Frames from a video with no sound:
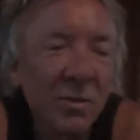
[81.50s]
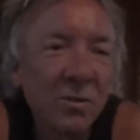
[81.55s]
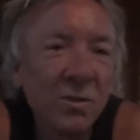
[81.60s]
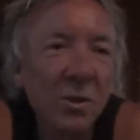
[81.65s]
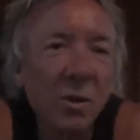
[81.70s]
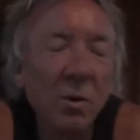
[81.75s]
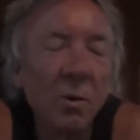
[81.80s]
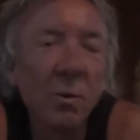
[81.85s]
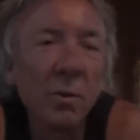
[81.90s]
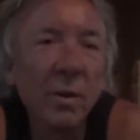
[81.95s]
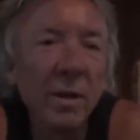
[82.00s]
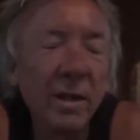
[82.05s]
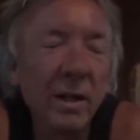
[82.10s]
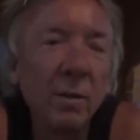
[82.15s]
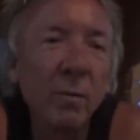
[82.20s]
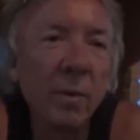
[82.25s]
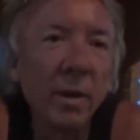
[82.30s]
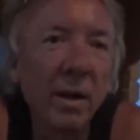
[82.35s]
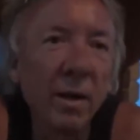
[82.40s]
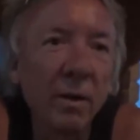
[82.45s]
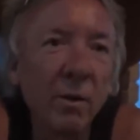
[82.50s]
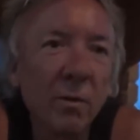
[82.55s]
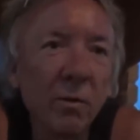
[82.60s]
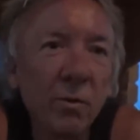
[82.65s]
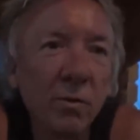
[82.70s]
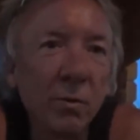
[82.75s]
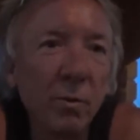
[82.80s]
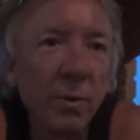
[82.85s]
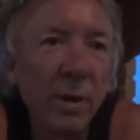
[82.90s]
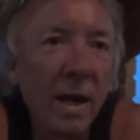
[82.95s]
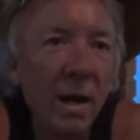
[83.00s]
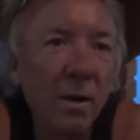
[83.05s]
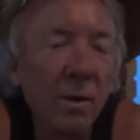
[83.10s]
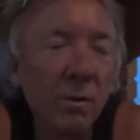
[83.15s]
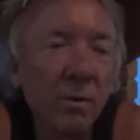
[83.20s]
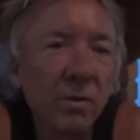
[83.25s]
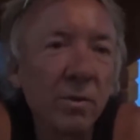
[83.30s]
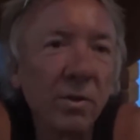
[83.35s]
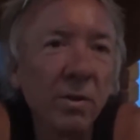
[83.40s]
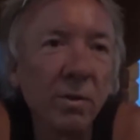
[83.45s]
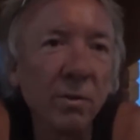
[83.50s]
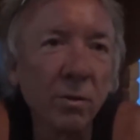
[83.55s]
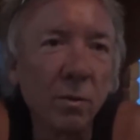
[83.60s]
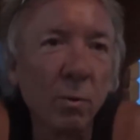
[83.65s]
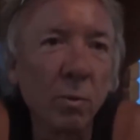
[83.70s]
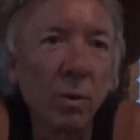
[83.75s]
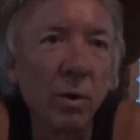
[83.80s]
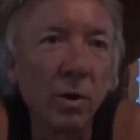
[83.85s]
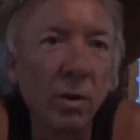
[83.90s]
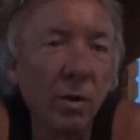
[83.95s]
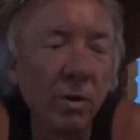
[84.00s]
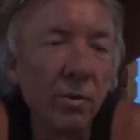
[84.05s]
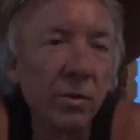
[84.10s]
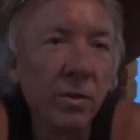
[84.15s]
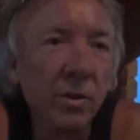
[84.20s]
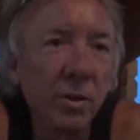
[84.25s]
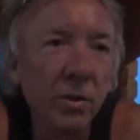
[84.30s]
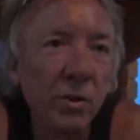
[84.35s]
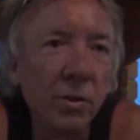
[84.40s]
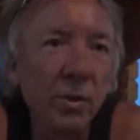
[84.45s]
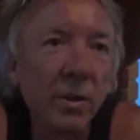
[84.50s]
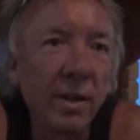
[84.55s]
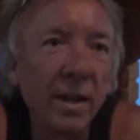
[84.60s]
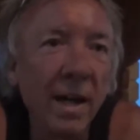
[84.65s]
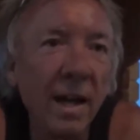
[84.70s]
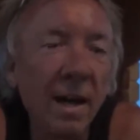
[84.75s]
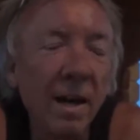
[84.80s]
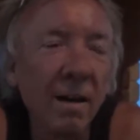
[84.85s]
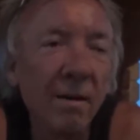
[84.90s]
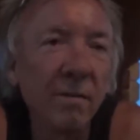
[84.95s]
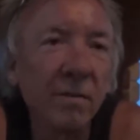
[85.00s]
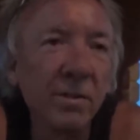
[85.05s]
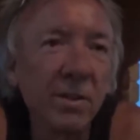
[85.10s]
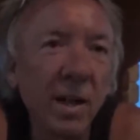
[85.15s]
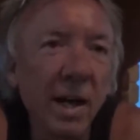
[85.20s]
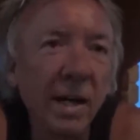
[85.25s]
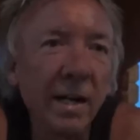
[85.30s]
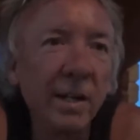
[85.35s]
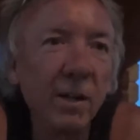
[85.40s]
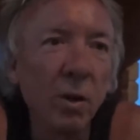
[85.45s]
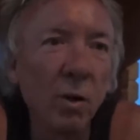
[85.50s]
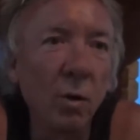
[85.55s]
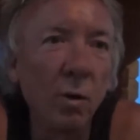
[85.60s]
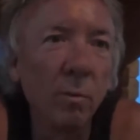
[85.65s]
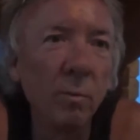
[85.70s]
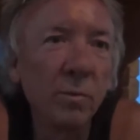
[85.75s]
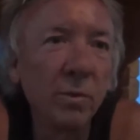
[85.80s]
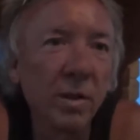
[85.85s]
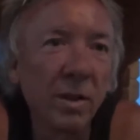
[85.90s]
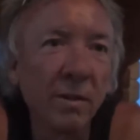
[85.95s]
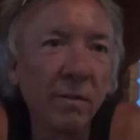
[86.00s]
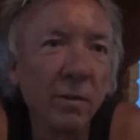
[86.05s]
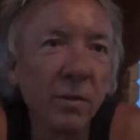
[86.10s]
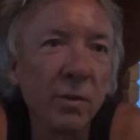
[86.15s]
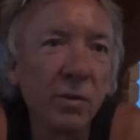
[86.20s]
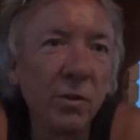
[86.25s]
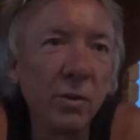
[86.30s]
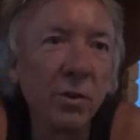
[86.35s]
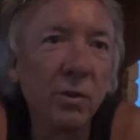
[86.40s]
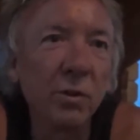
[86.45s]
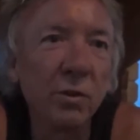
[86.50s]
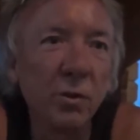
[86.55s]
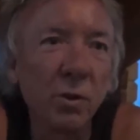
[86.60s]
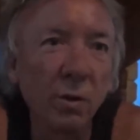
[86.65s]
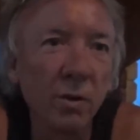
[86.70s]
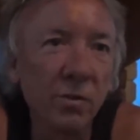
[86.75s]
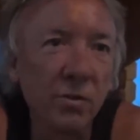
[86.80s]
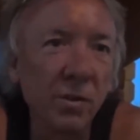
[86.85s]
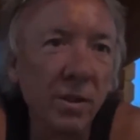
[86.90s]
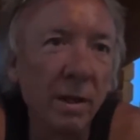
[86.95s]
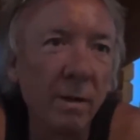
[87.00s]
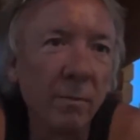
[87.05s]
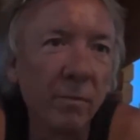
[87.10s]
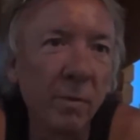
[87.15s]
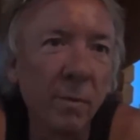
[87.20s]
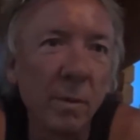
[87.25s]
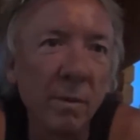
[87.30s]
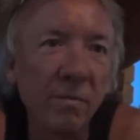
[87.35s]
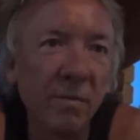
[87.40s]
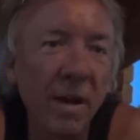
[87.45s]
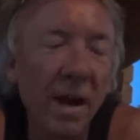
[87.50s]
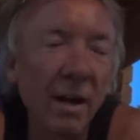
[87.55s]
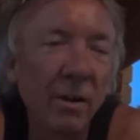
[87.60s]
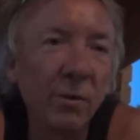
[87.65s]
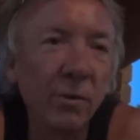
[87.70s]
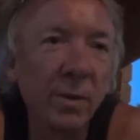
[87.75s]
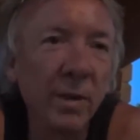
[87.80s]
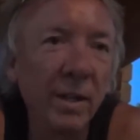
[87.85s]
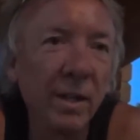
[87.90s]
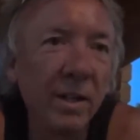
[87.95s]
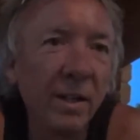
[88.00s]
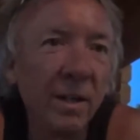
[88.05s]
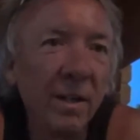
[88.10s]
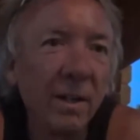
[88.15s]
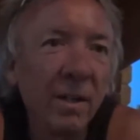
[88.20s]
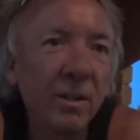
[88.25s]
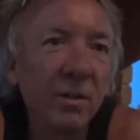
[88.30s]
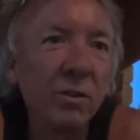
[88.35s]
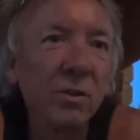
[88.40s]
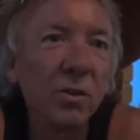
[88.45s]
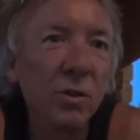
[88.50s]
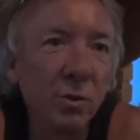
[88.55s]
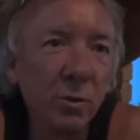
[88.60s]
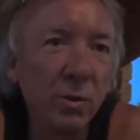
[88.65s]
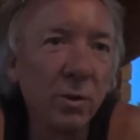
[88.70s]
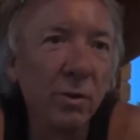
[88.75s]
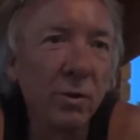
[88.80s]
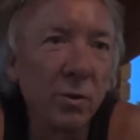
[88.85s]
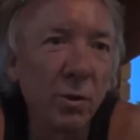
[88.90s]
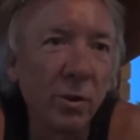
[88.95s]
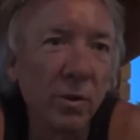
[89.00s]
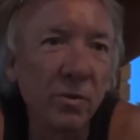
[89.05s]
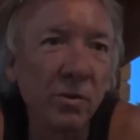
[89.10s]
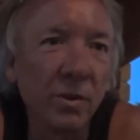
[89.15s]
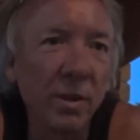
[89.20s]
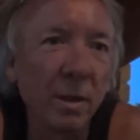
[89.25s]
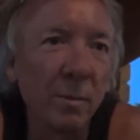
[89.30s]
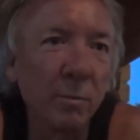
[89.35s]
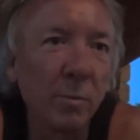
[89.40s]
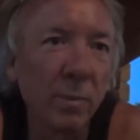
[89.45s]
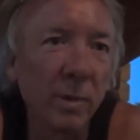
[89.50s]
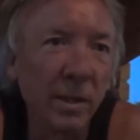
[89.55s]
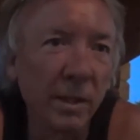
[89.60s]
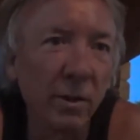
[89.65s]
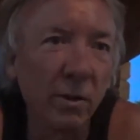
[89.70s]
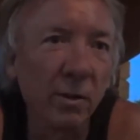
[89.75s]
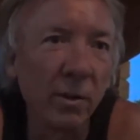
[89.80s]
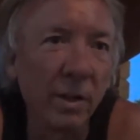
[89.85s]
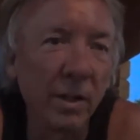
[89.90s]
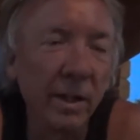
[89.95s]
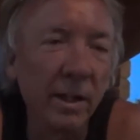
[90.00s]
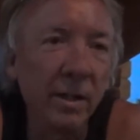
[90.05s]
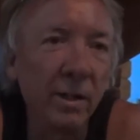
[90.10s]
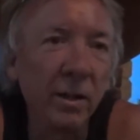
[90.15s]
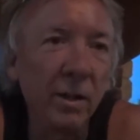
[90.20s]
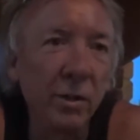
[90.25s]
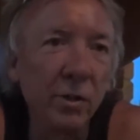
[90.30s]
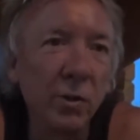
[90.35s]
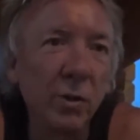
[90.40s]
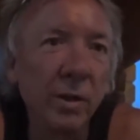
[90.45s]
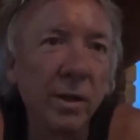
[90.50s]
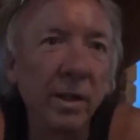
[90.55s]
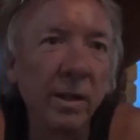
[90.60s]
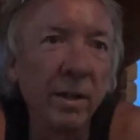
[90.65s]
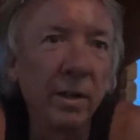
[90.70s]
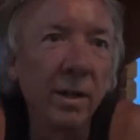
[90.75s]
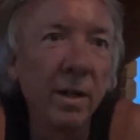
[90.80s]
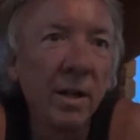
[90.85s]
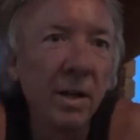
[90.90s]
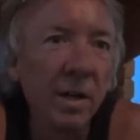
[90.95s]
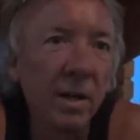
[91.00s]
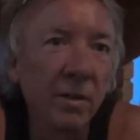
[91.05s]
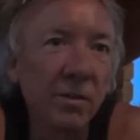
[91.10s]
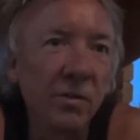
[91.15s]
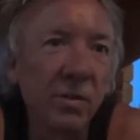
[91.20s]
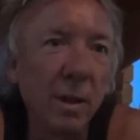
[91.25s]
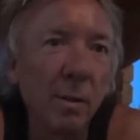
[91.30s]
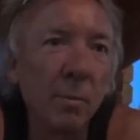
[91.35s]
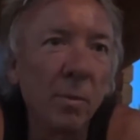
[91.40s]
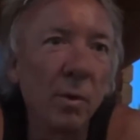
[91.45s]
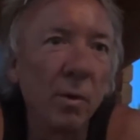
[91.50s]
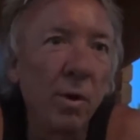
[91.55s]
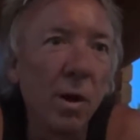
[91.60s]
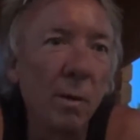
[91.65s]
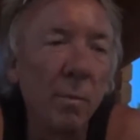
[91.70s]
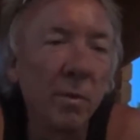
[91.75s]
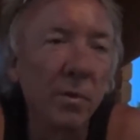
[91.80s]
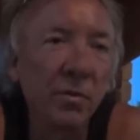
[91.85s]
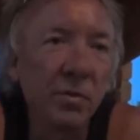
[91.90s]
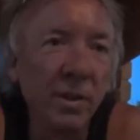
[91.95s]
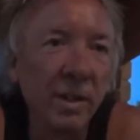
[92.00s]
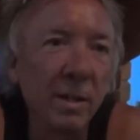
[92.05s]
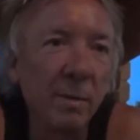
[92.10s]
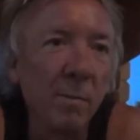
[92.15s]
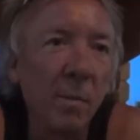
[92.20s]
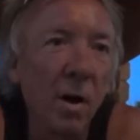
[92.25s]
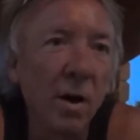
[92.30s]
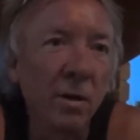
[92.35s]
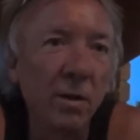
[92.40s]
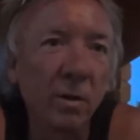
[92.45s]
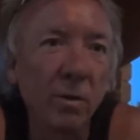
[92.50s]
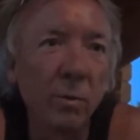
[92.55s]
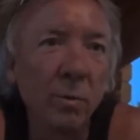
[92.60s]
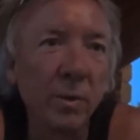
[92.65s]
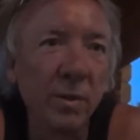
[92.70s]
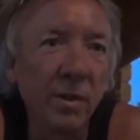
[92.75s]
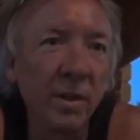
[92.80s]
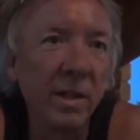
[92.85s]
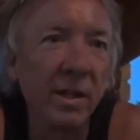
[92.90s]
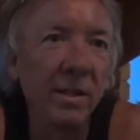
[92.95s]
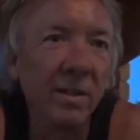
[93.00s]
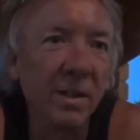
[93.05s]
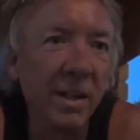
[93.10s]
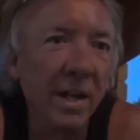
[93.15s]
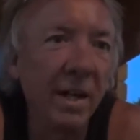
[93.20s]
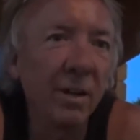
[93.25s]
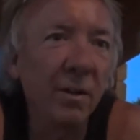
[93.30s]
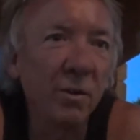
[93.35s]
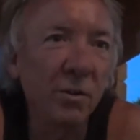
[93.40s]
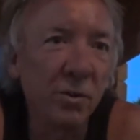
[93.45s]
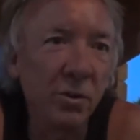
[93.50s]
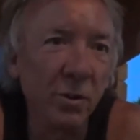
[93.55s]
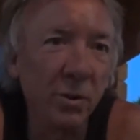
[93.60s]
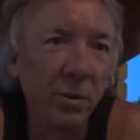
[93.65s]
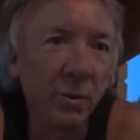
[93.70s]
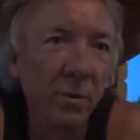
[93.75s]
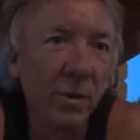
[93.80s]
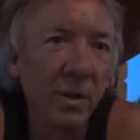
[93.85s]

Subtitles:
So anywhere throughout the world you can have a tiny home delivered to your doorstep, from the factory to your doorstep. Literally, you can assemble almost any model within a day or two.